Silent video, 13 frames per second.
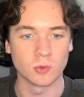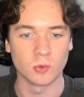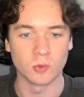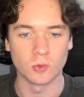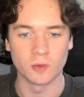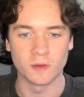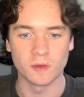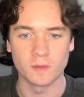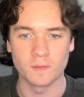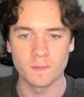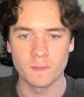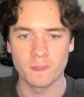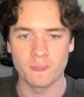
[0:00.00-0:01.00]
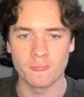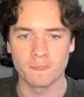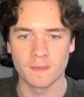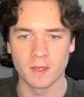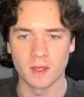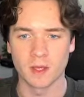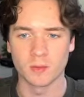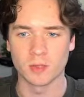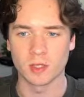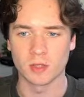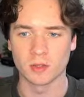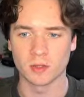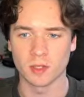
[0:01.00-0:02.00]
owned. We
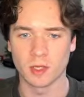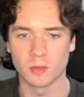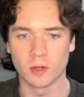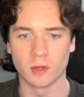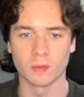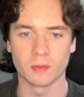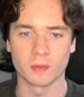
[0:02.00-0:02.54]
can look that one up.